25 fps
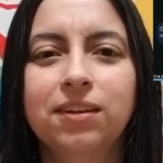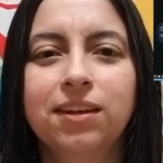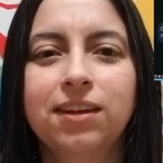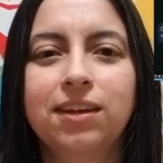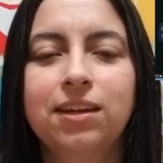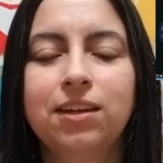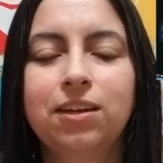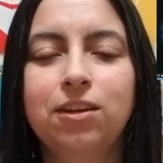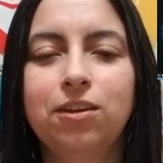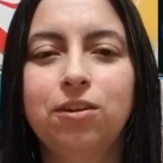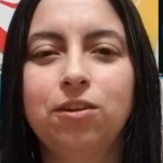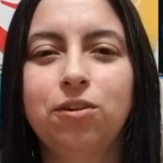
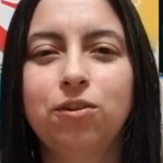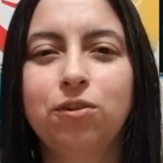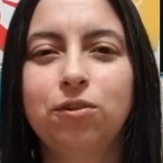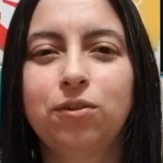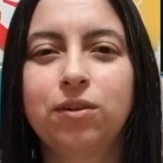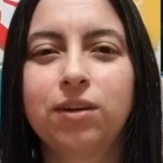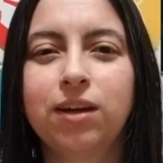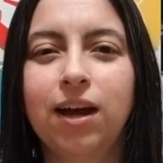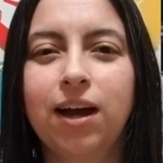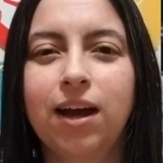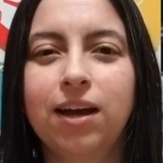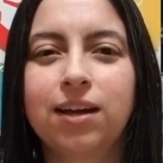Like, you
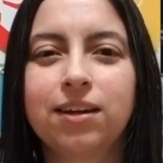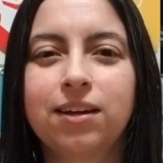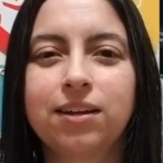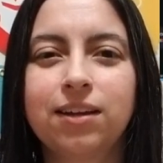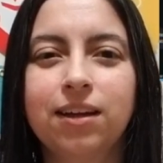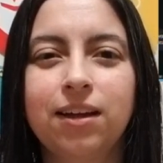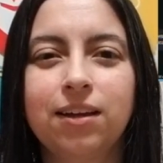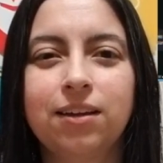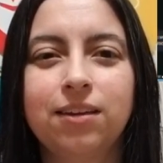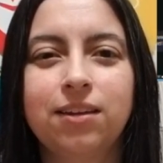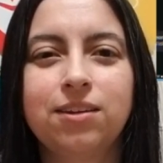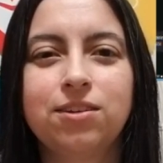kind of
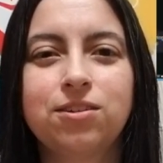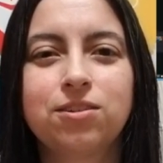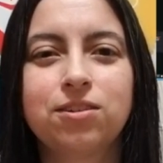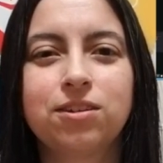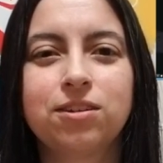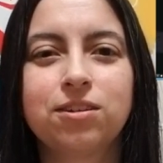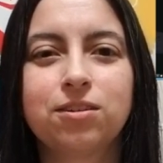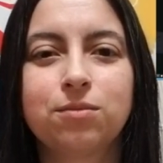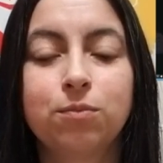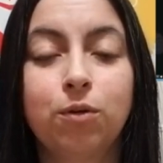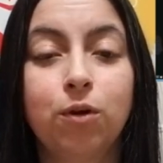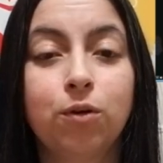got into
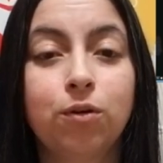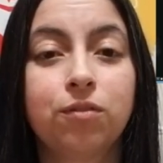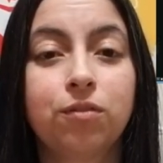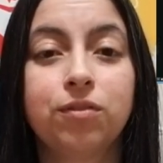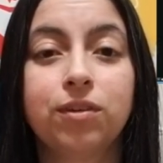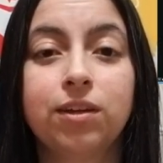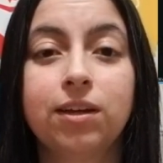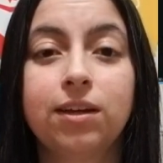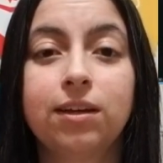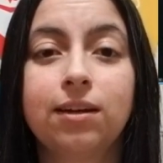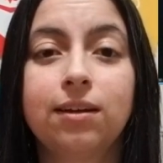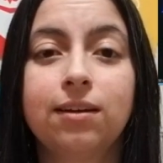this mode of
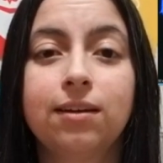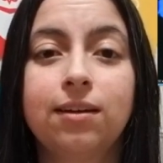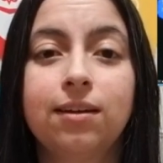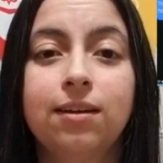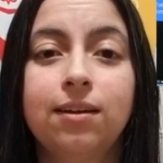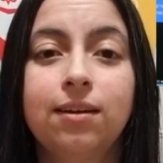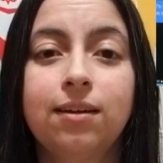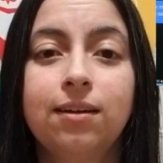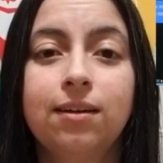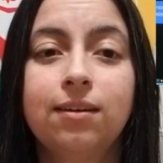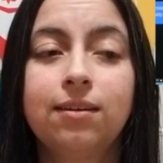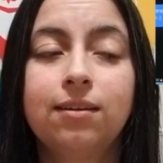like,
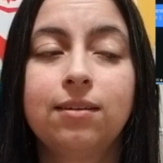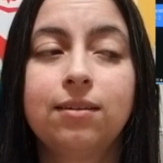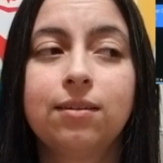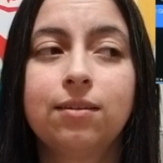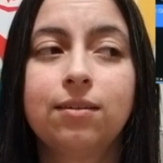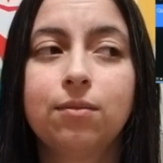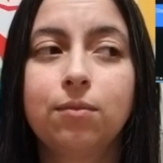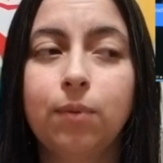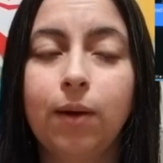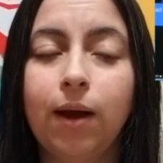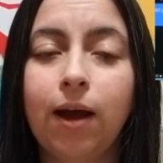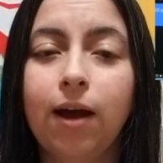
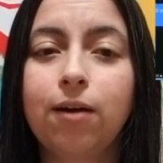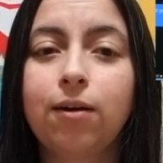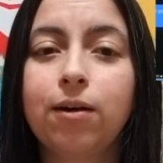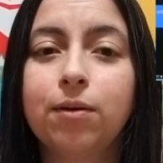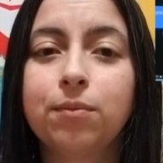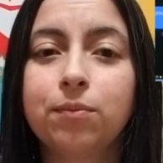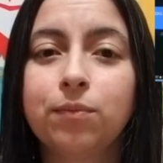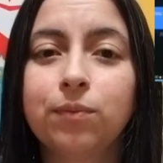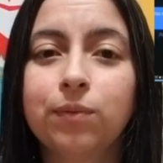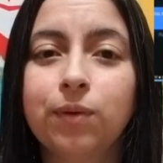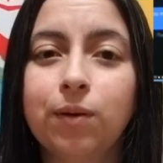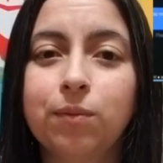wow,
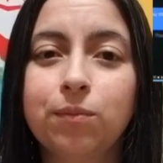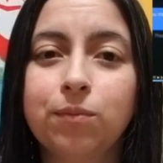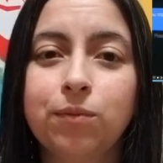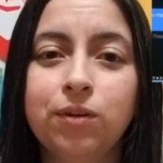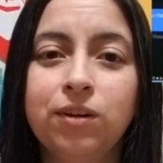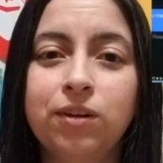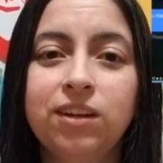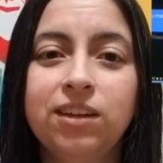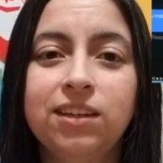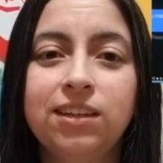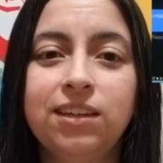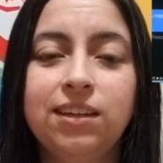I'm
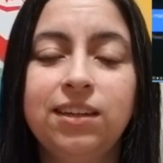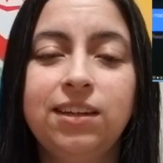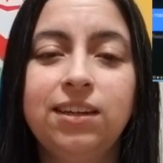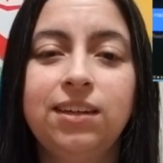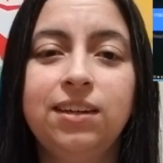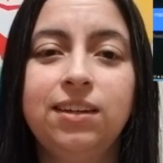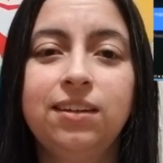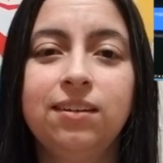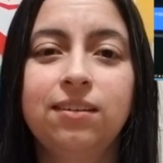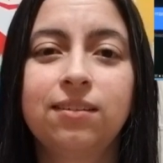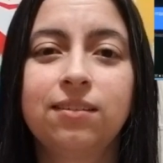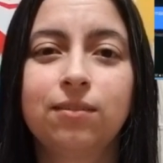
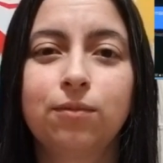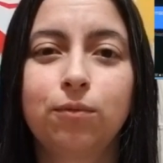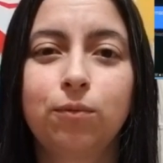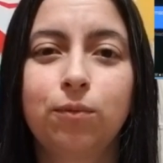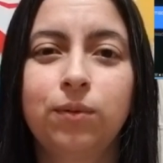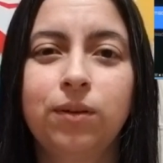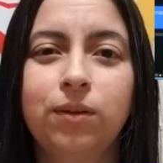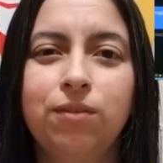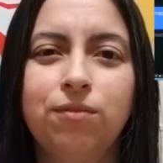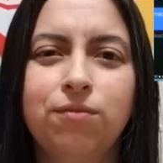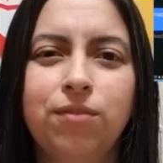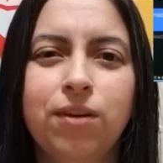really
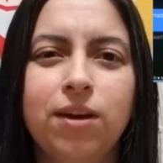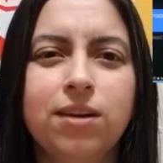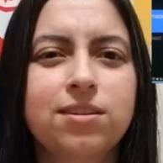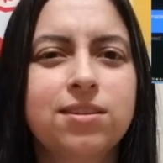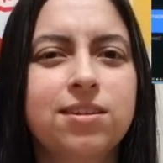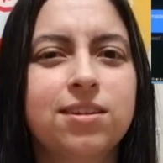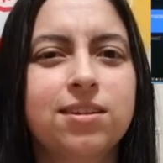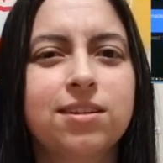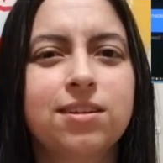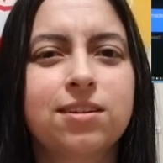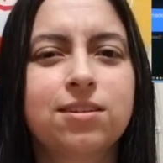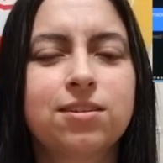
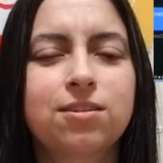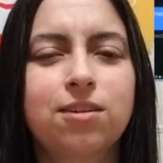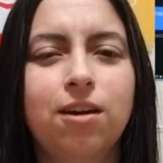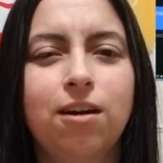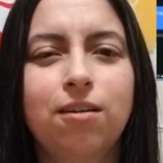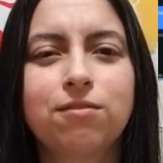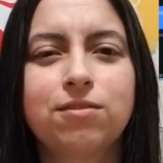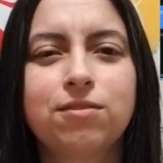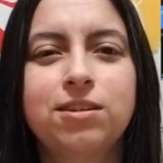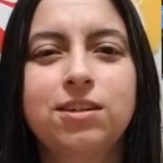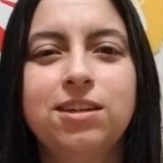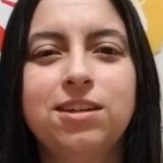invested in this
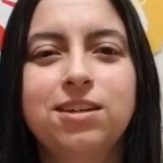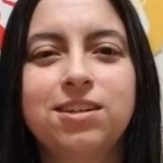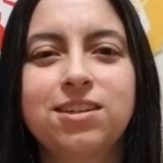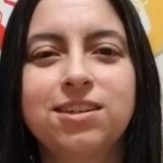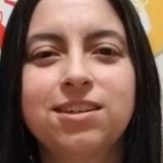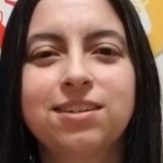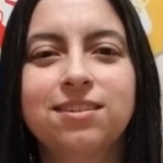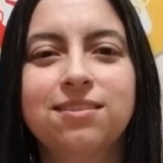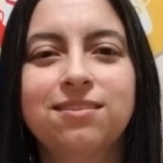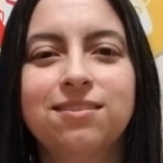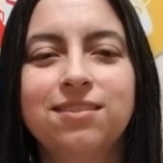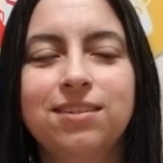
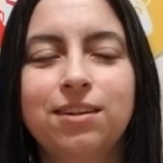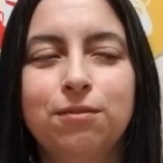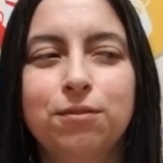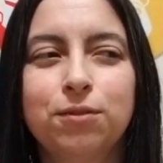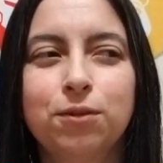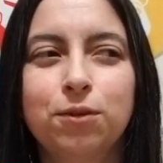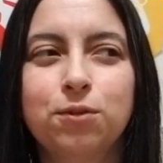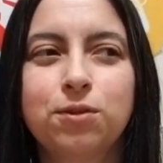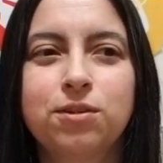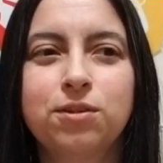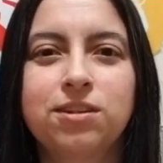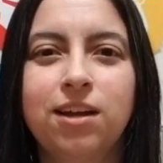conversation, even
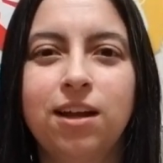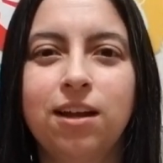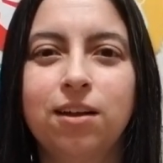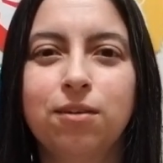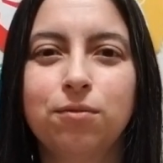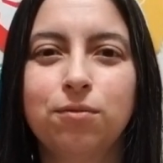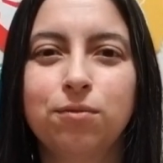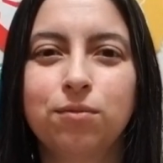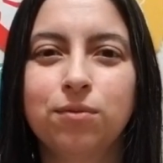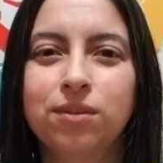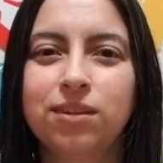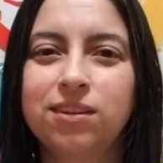though
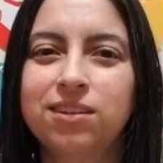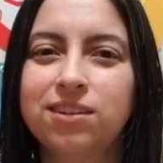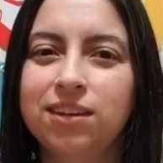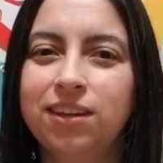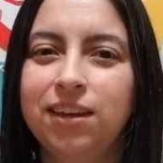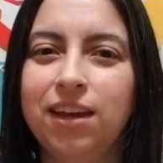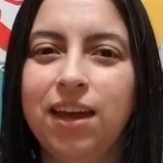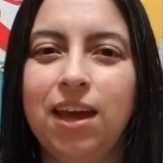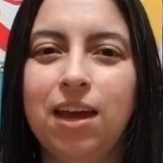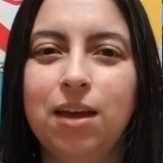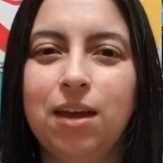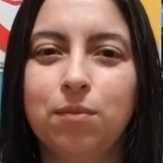it's a
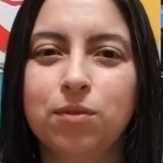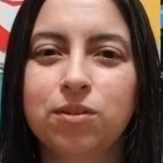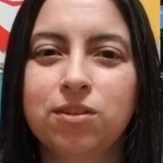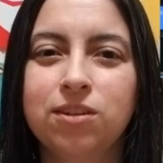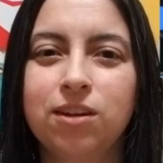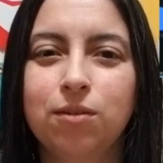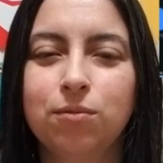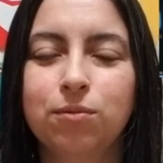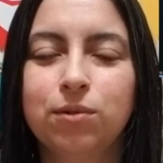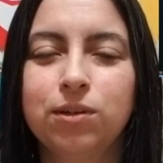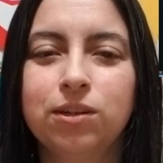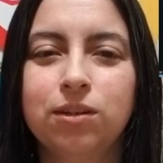game, it's
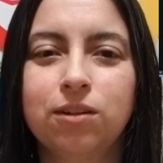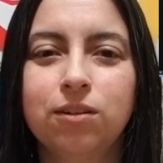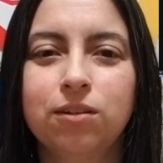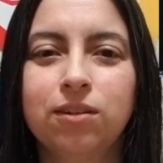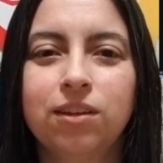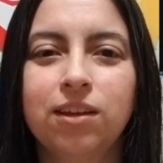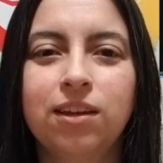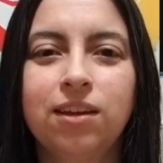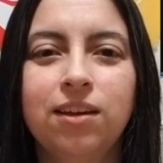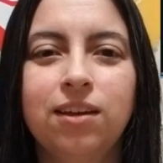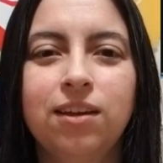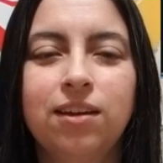not
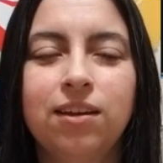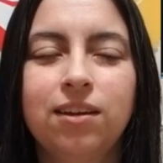real.